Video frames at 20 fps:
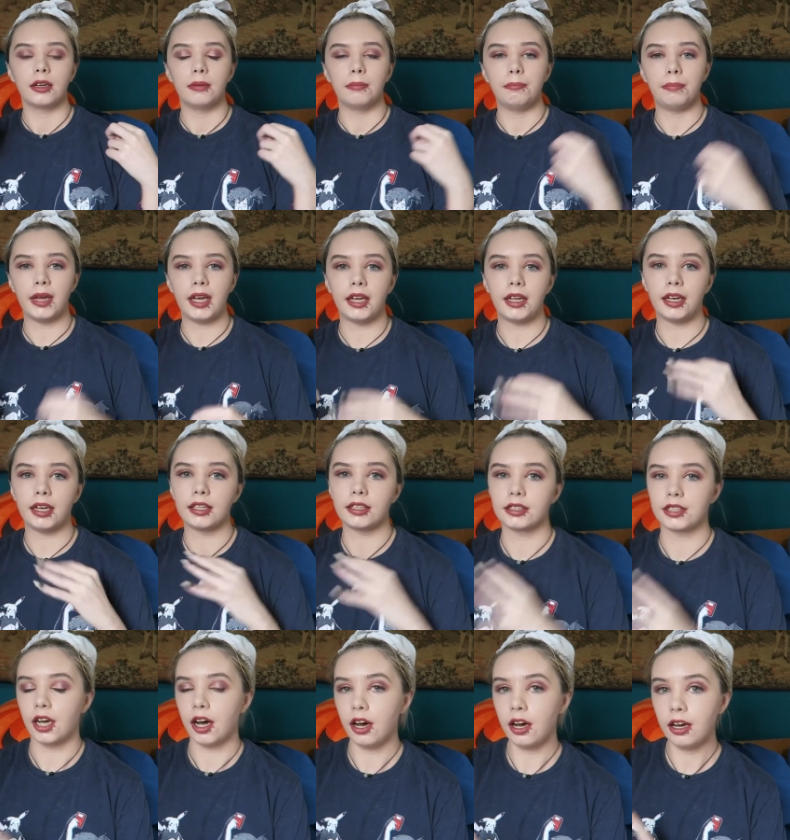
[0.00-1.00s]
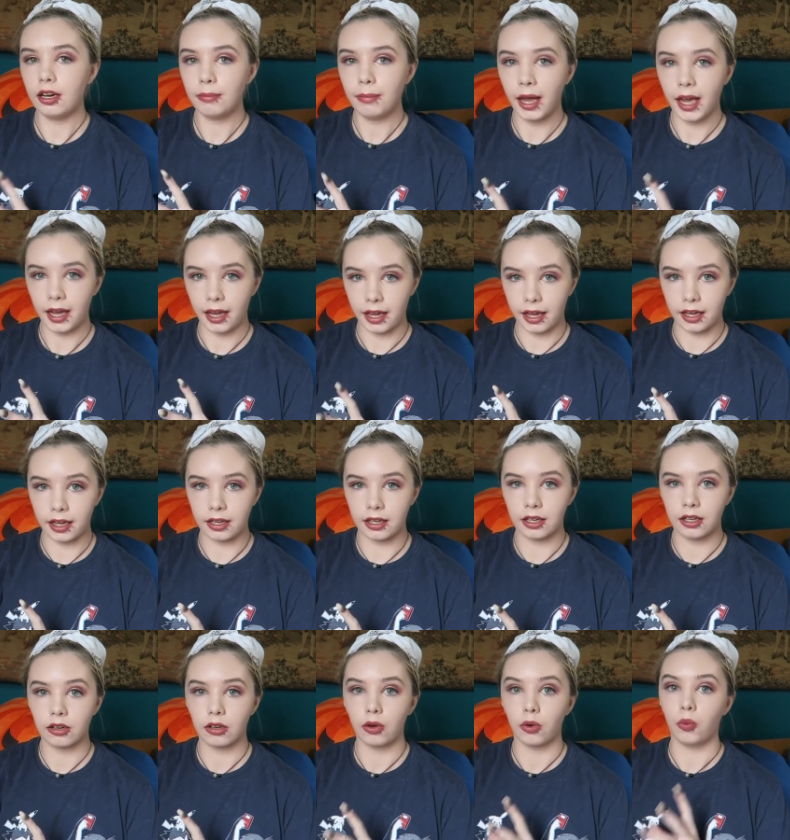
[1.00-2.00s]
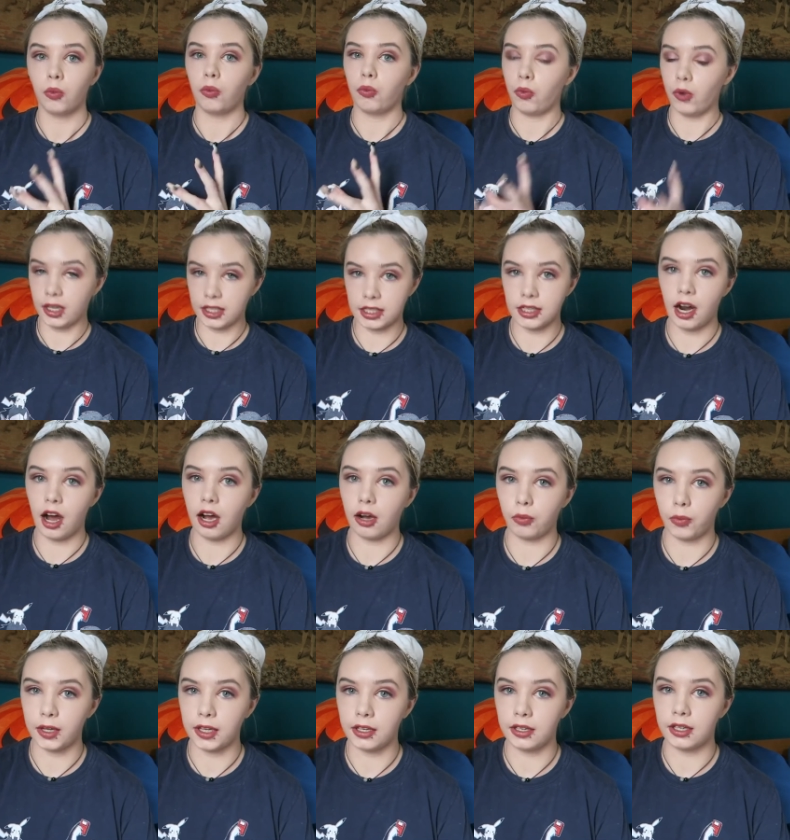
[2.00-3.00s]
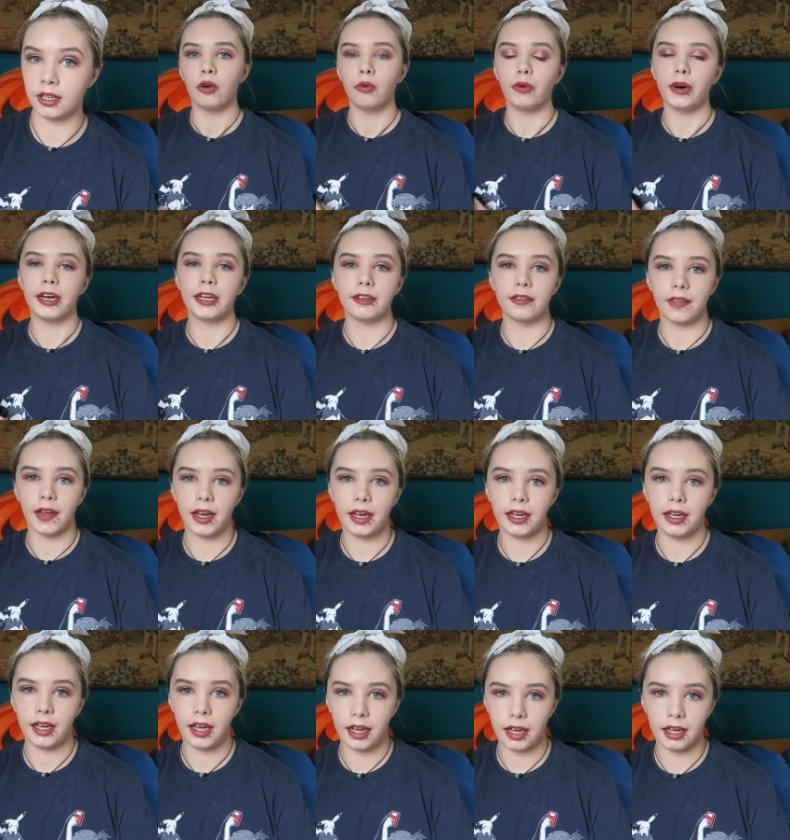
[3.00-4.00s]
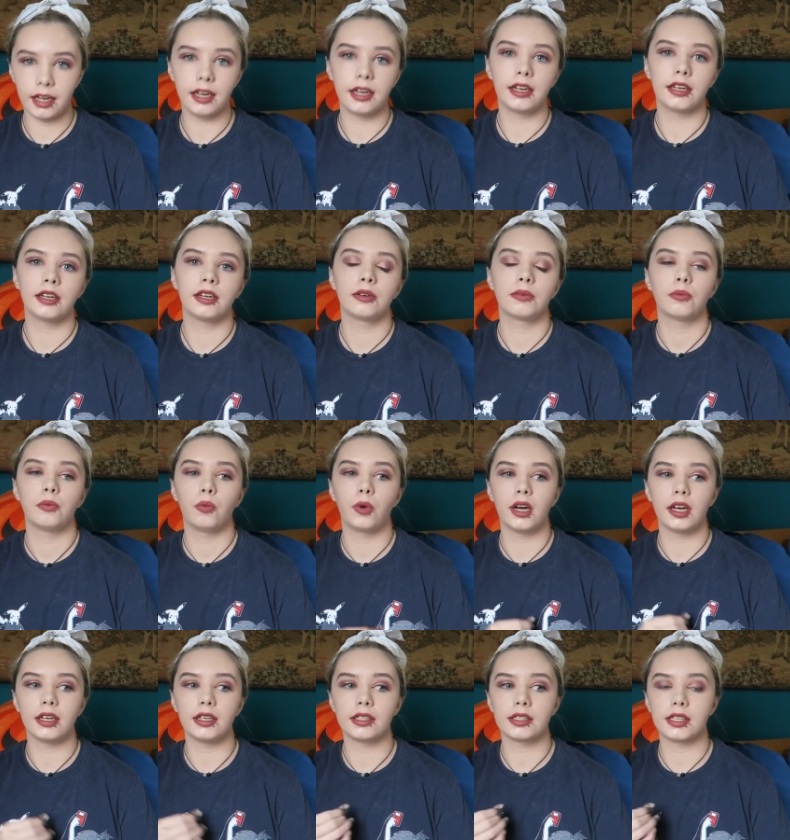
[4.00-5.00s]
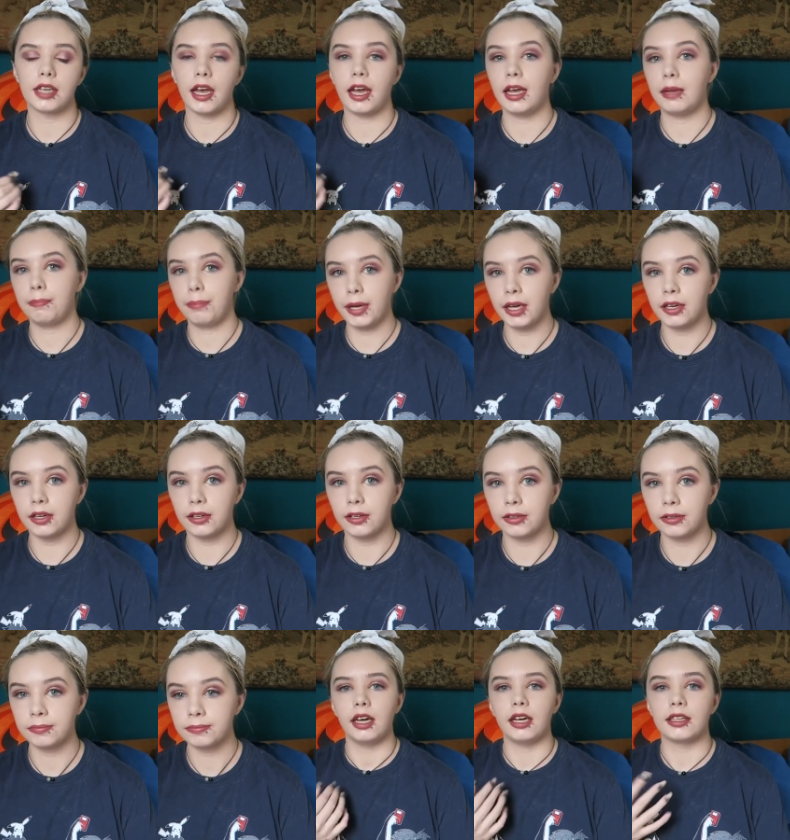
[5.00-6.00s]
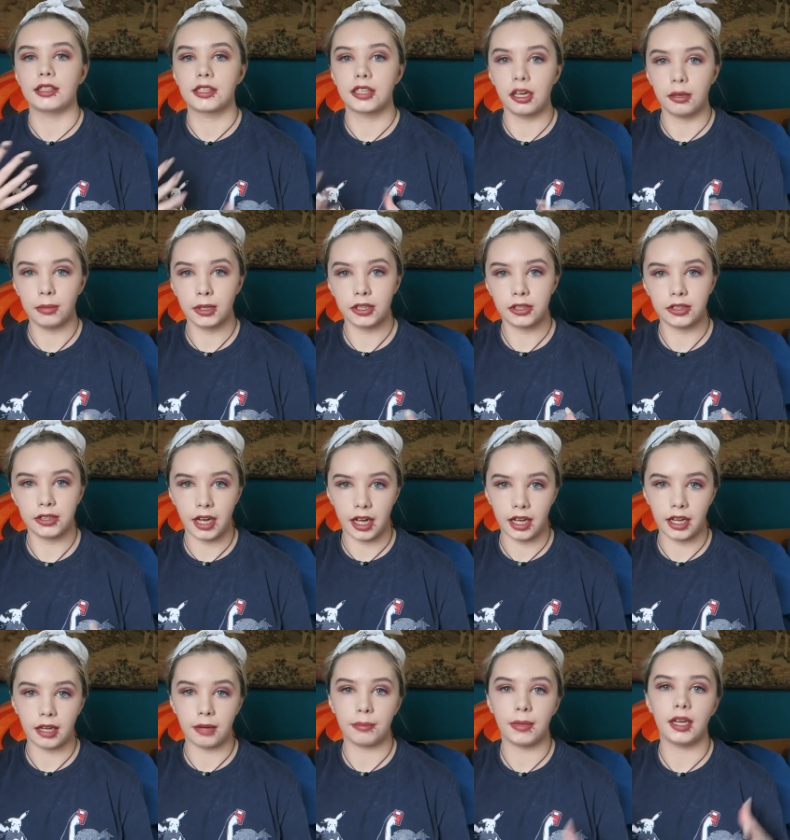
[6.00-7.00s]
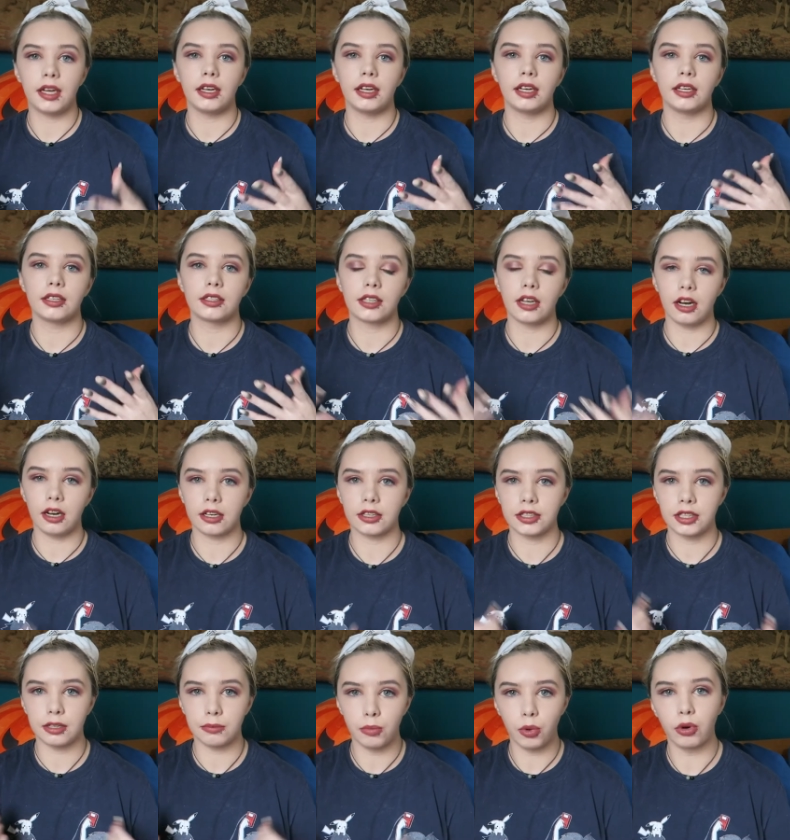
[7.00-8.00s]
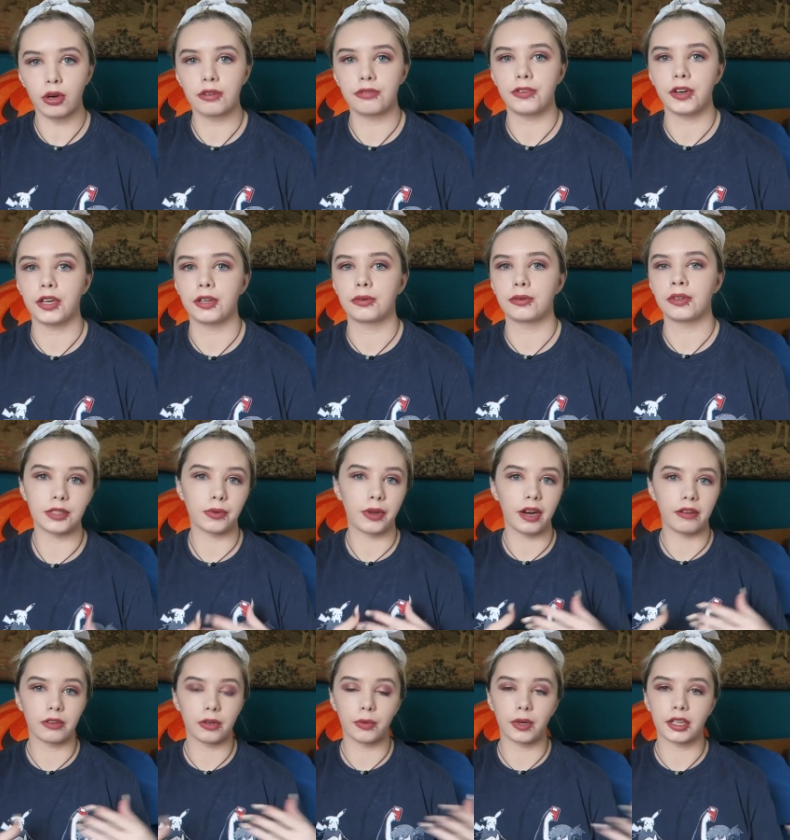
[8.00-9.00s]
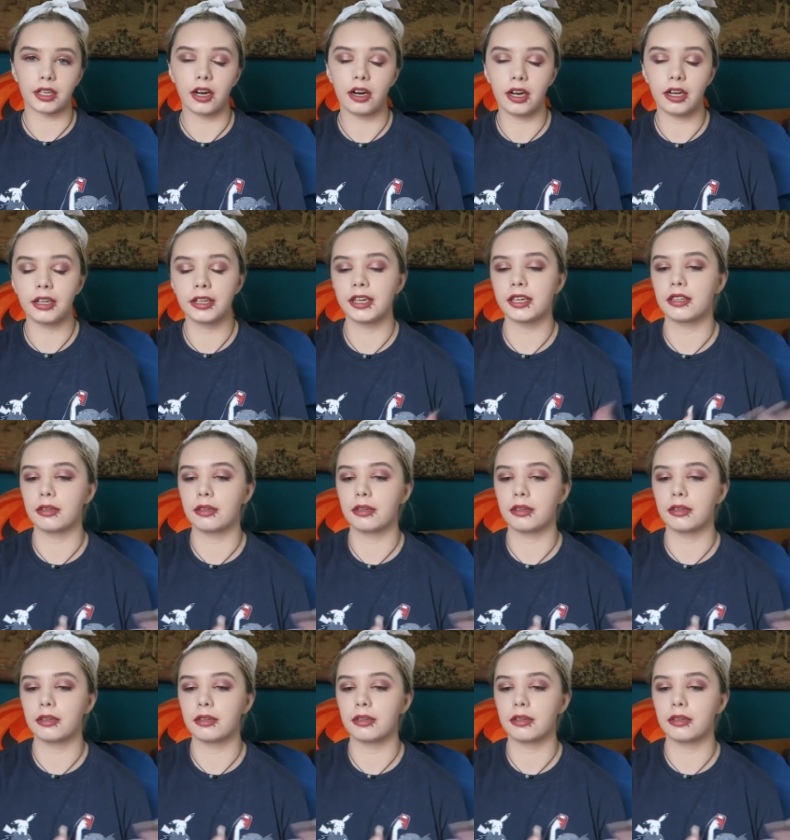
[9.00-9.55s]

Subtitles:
Ben and Tom had was not weed. What they had was a pill. Its chemical name is oxymorphone. That's what everyone called it.